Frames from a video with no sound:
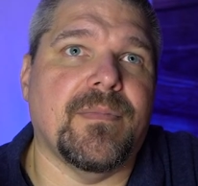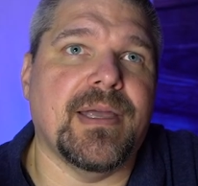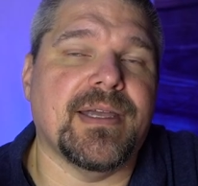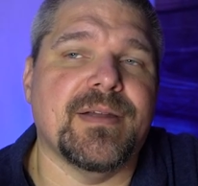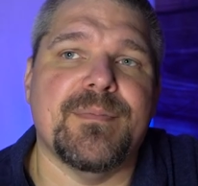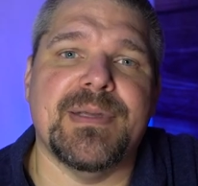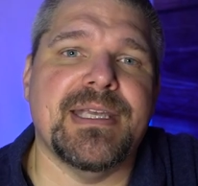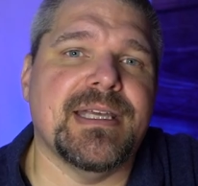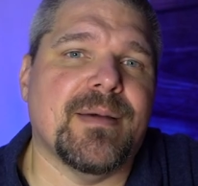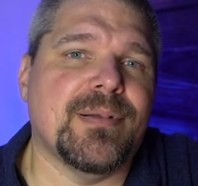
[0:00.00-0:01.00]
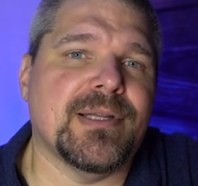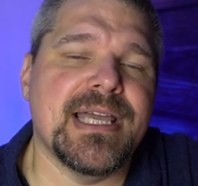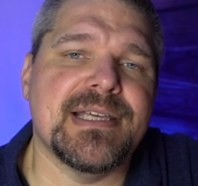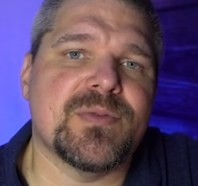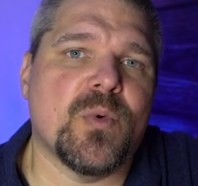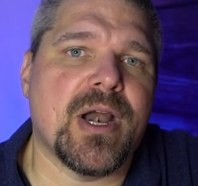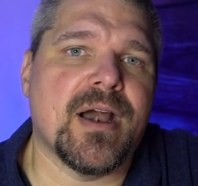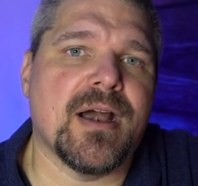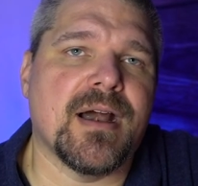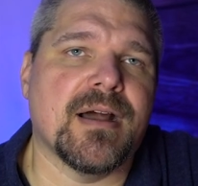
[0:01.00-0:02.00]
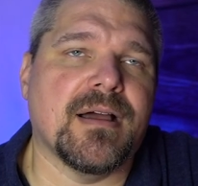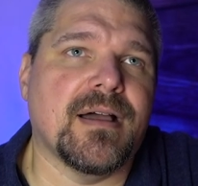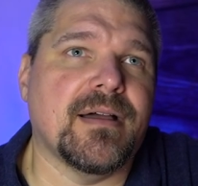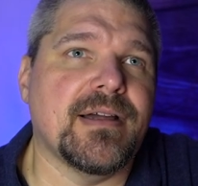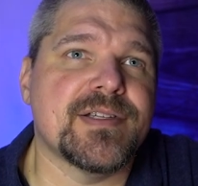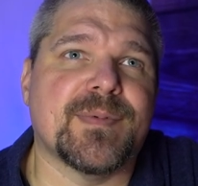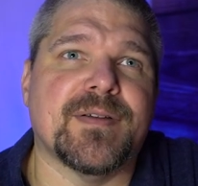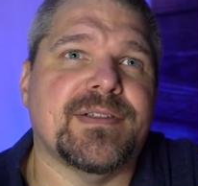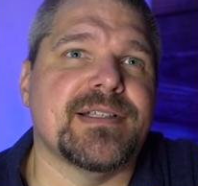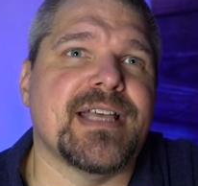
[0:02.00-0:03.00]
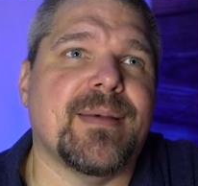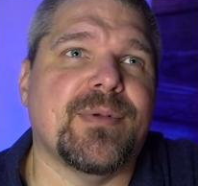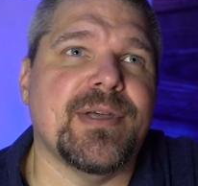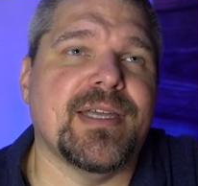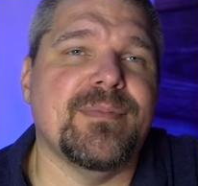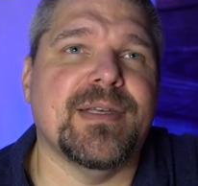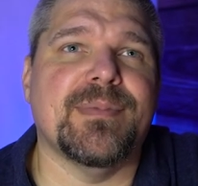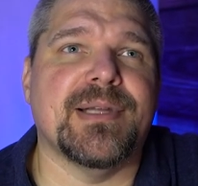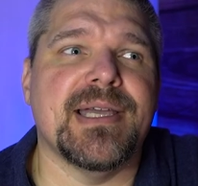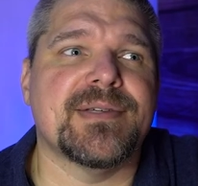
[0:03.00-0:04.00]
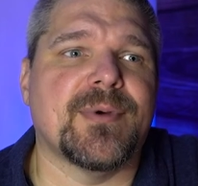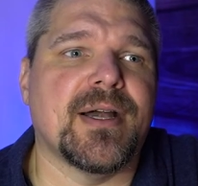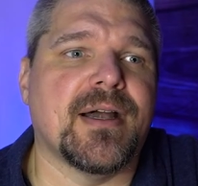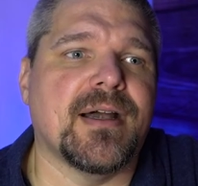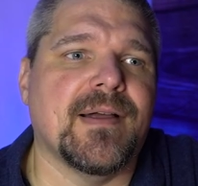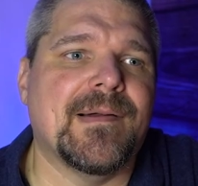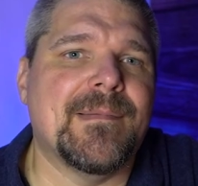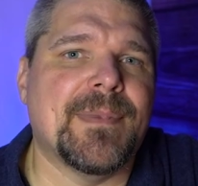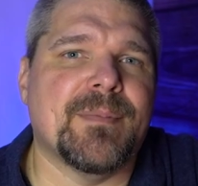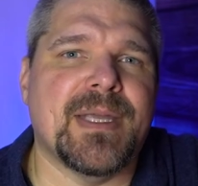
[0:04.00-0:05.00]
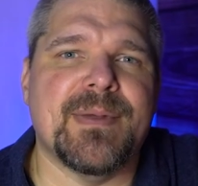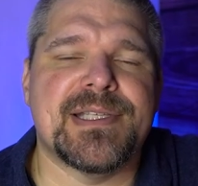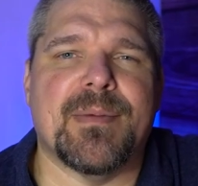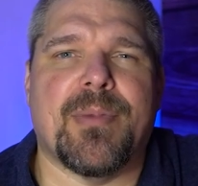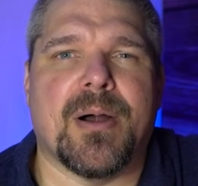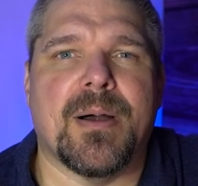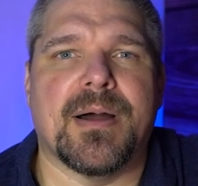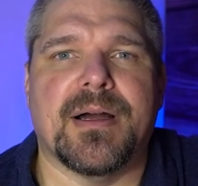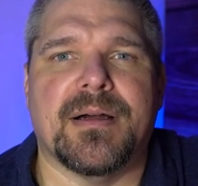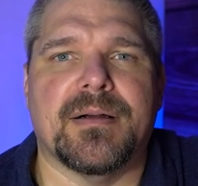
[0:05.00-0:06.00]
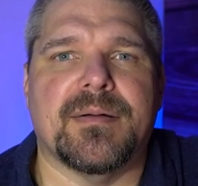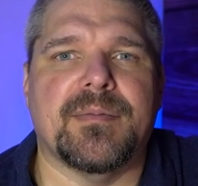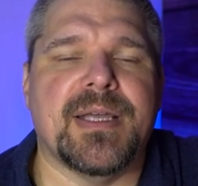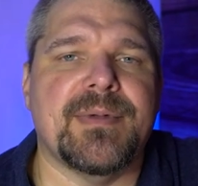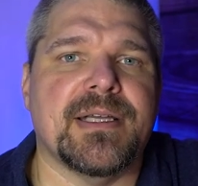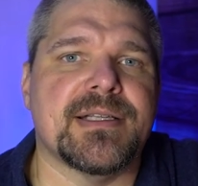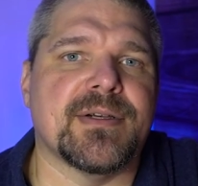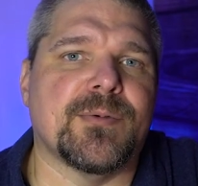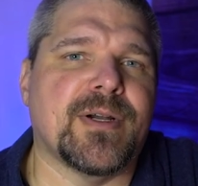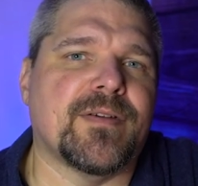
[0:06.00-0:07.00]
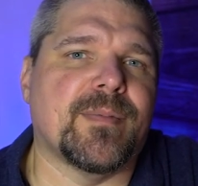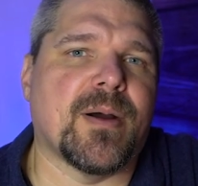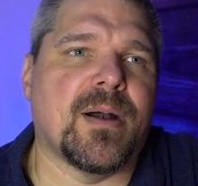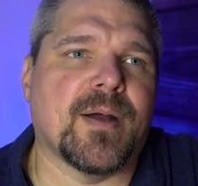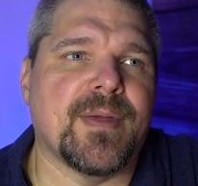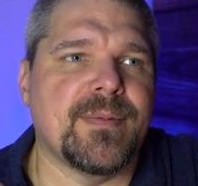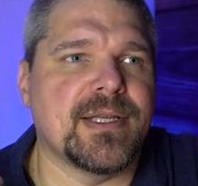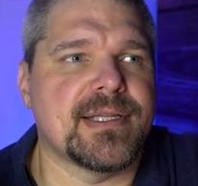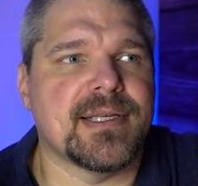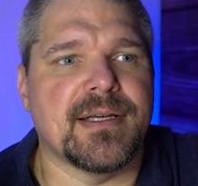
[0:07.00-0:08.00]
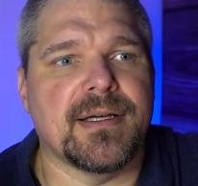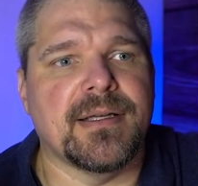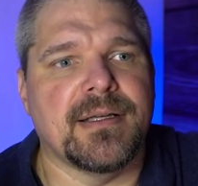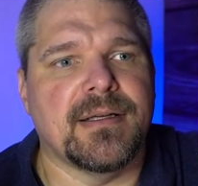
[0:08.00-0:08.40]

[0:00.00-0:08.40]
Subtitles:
It could be a place where, here's a perfect example. It could be a place where maybe it's a park, maybe it's a river park, maybe it's a